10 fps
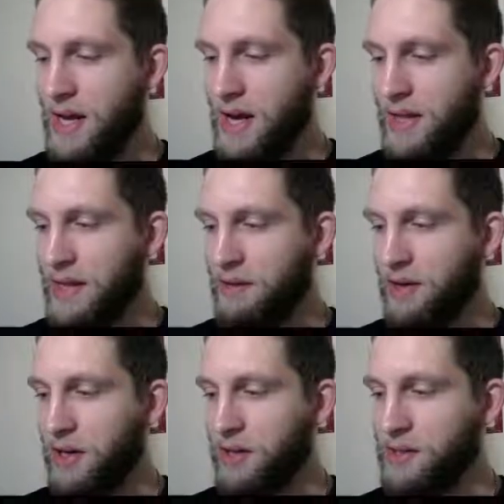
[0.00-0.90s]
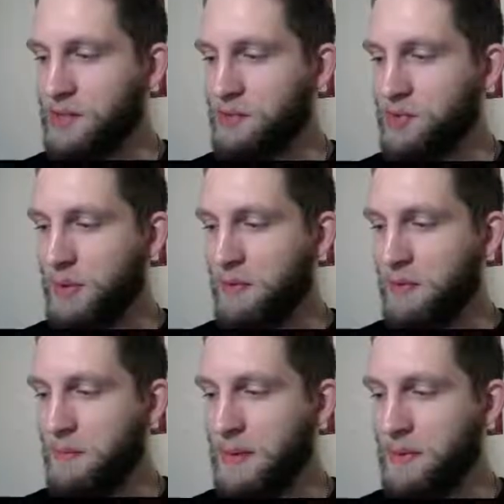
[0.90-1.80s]
They were causing some trouble
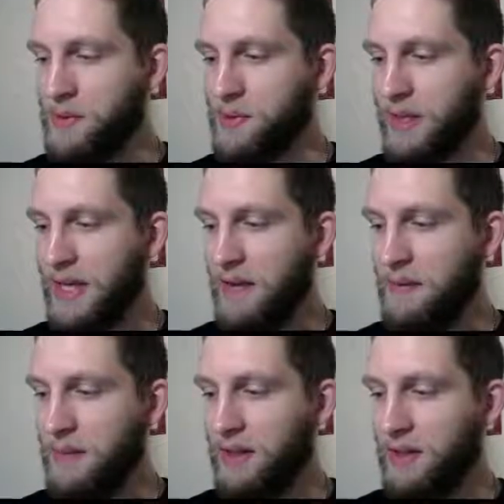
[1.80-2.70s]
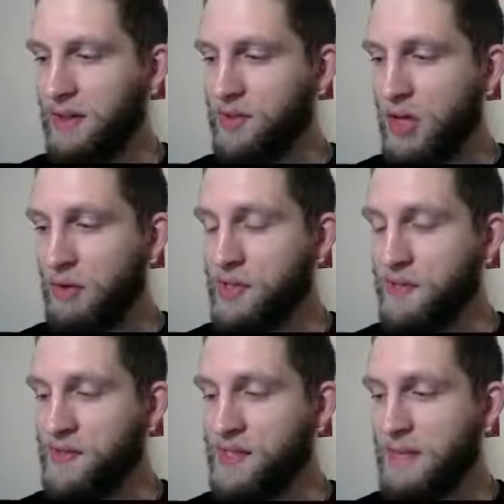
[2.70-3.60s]
for people, so I gave them a little dose
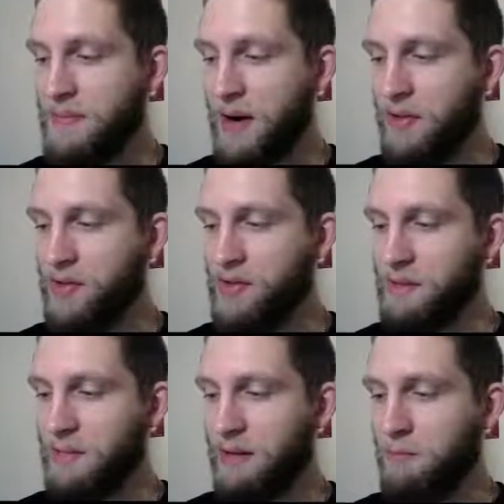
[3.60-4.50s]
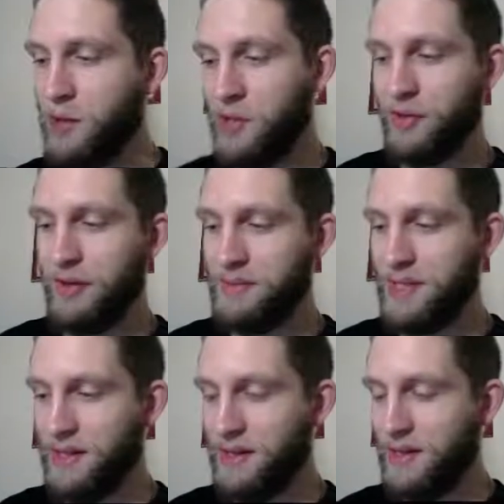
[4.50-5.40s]
of Z power using my Waterium
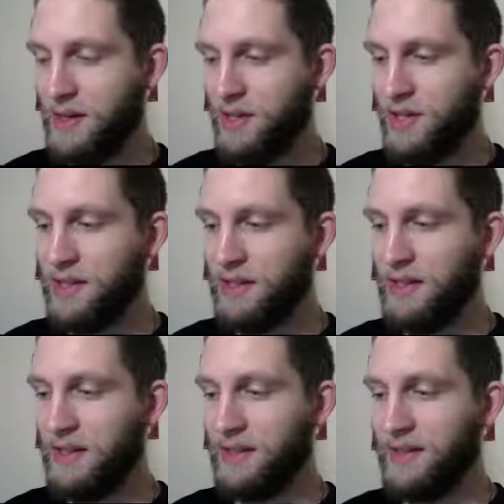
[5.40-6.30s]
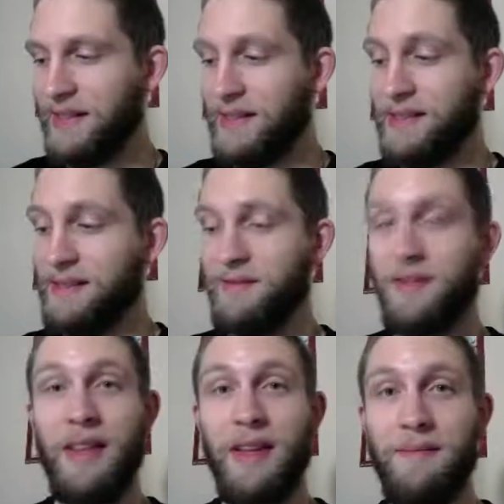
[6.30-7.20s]
Z. Just a little lesson
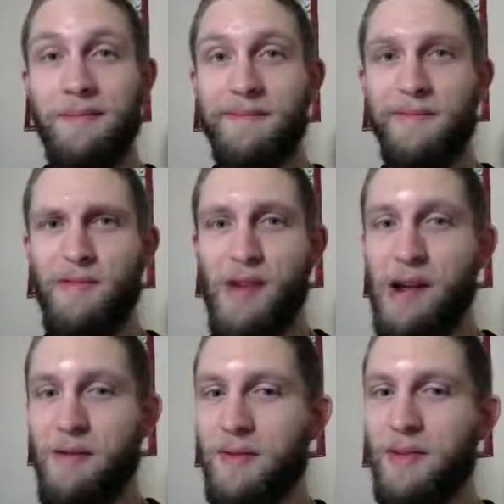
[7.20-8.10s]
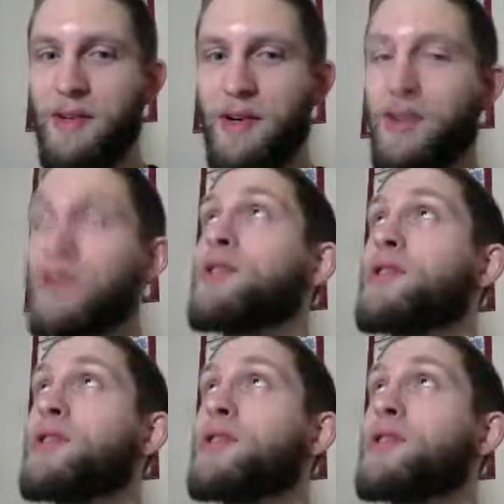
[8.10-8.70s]
for them. Wow, a little harsh.